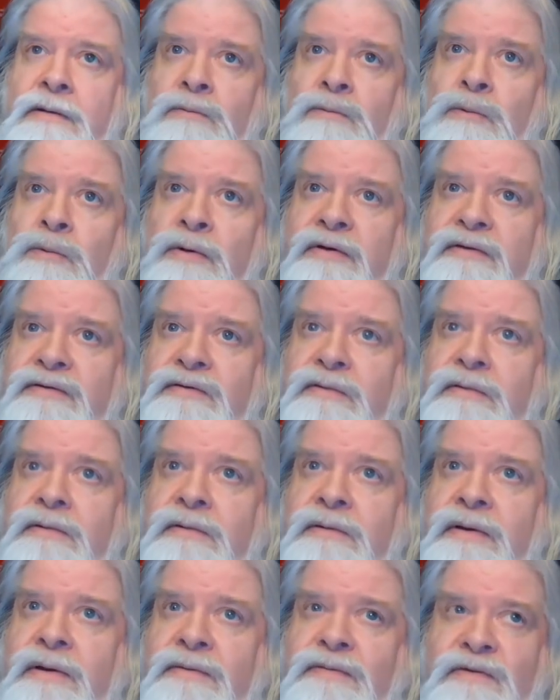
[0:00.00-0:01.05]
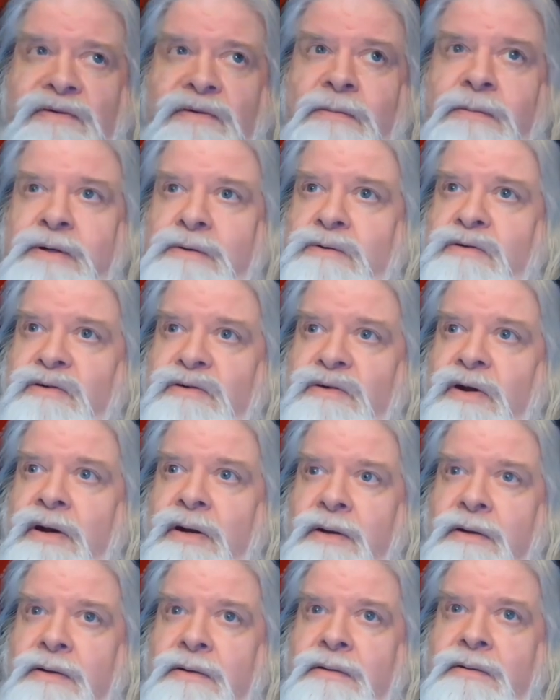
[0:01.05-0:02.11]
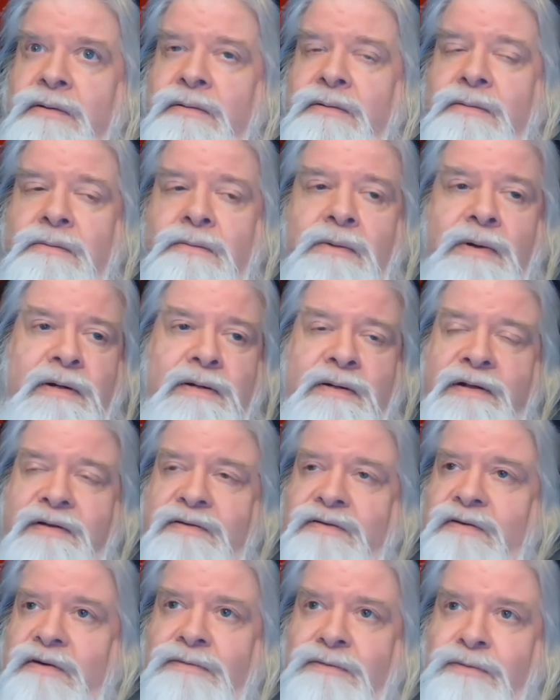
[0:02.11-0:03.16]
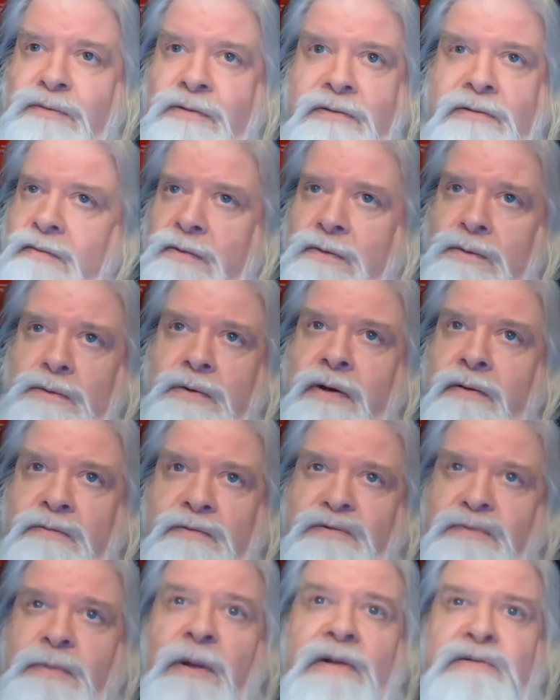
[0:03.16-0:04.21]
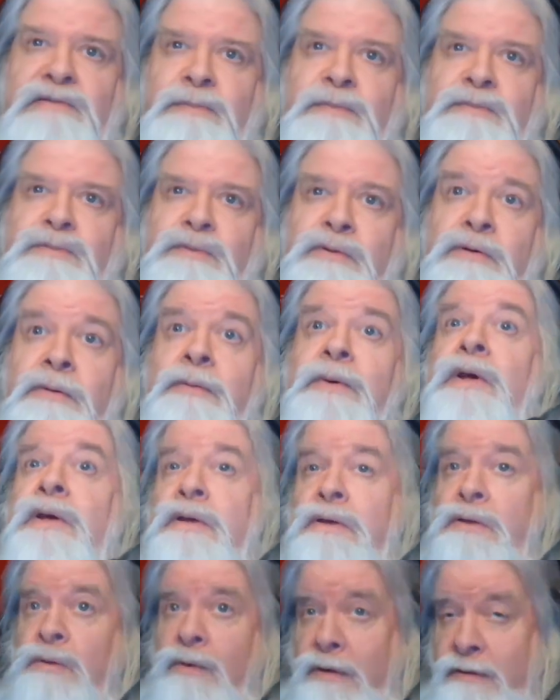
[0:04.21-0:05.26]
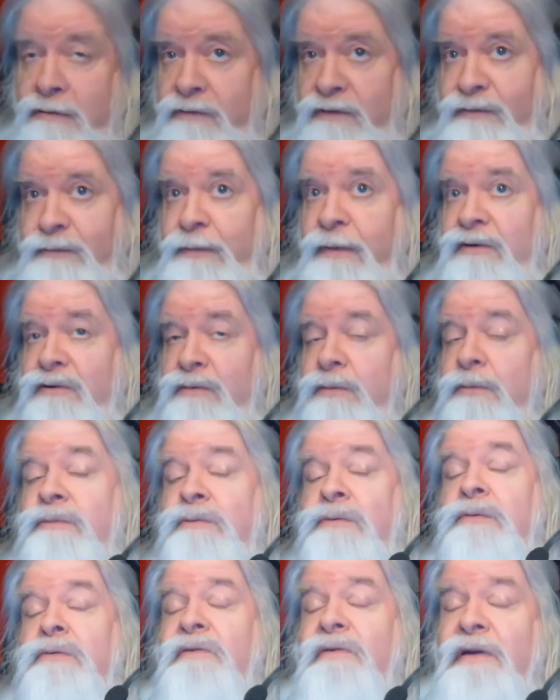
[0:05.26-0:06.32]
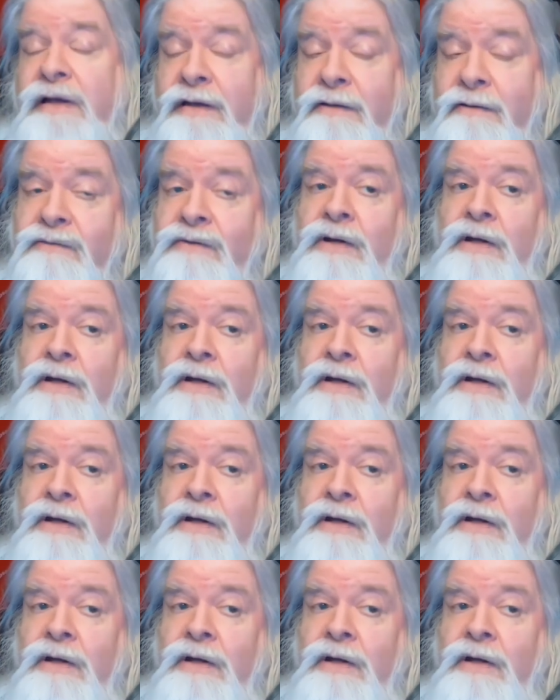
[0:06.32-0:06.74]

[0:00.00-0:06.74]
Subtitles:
Whereas if it's somebody you just hired, well, that's different. You're not responsible for them. You are responsible for your slaves.